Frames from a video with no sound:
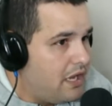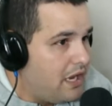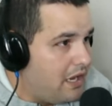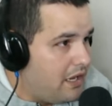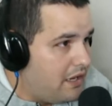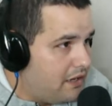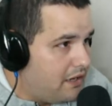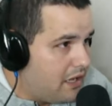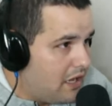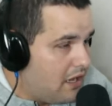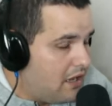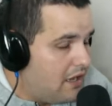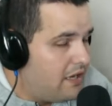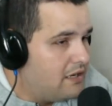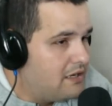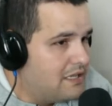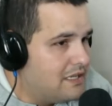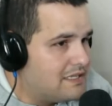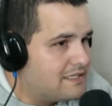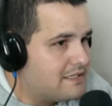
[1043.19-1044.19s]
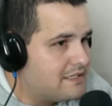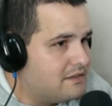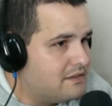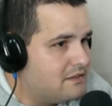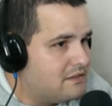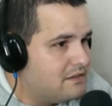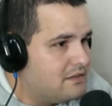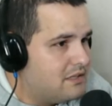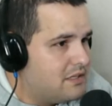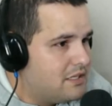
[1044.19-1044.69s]
and uh and listen
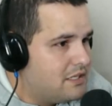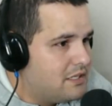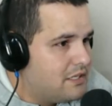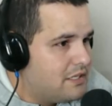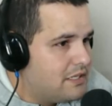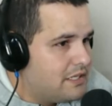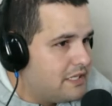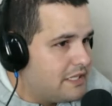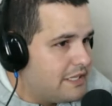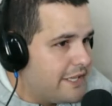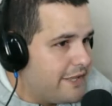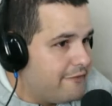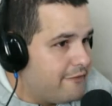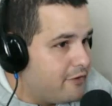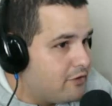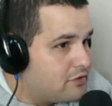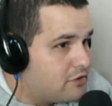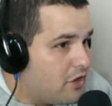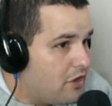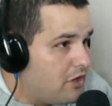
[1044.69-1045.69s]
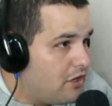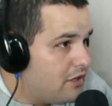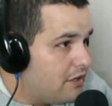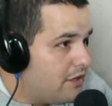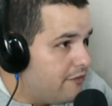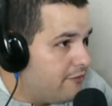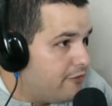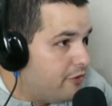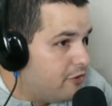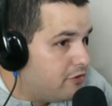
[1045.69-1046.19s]
if you start
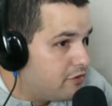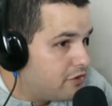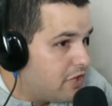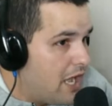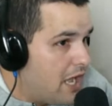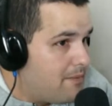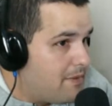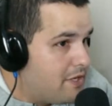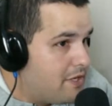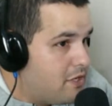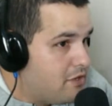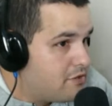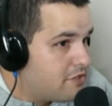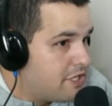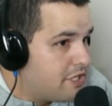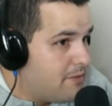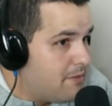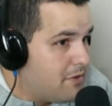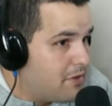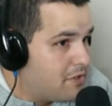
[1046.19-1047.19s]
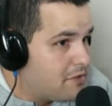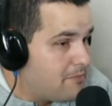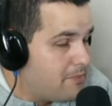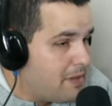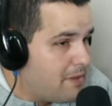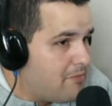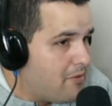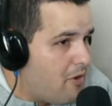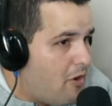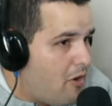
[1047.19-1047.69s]
if you stop and you see a bunch of
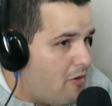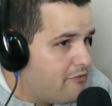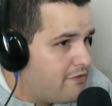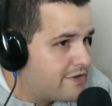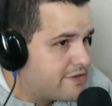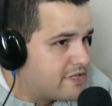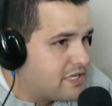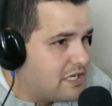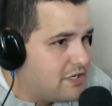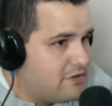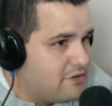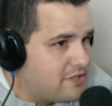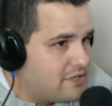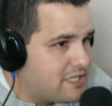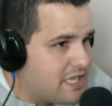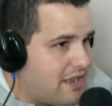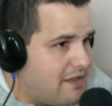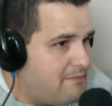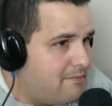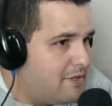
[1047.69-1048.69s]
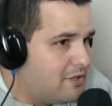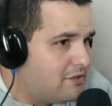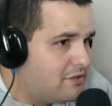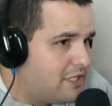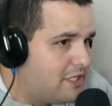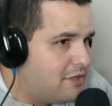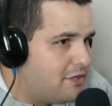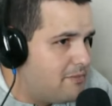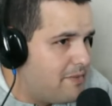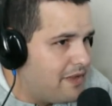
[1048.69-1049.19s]
people obviously you're inside a
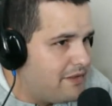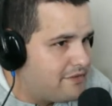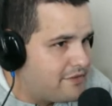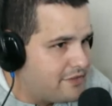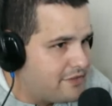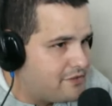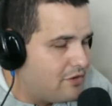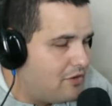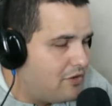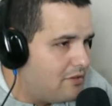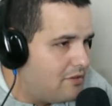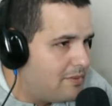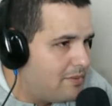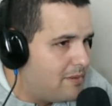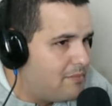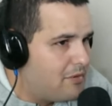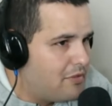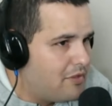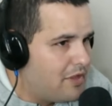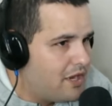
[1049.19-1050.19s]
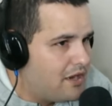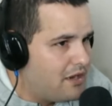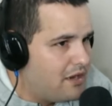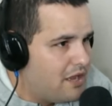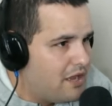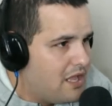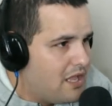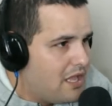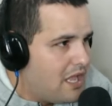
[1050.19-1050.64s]
building you may see some other people there